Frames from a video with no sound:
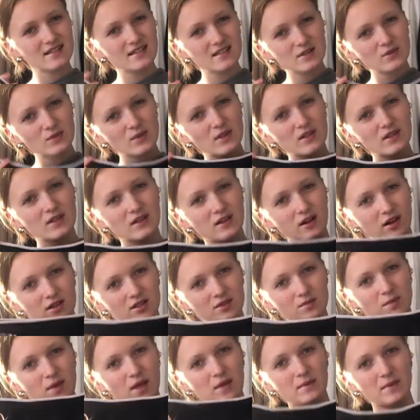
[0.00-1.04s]
this one does
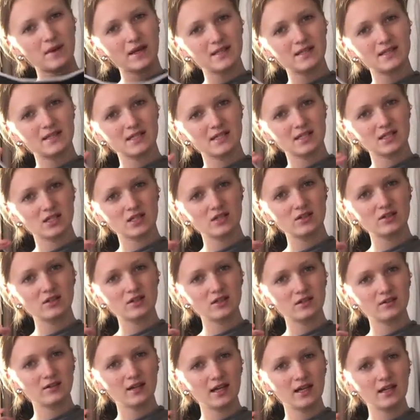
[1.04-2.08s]
make my tips look
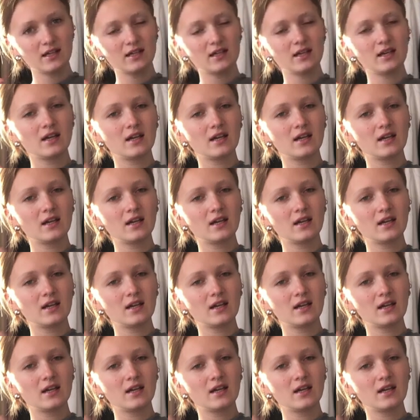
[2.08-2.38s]
great,